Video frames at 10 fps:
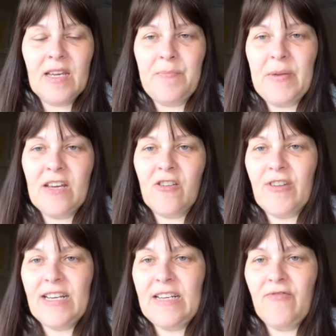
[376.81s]
big
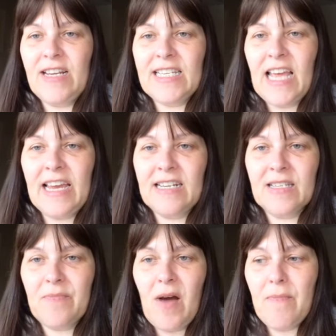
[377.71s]
greedy
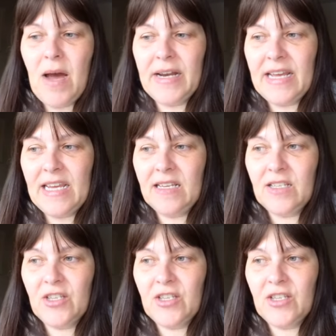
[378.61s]
retailers my money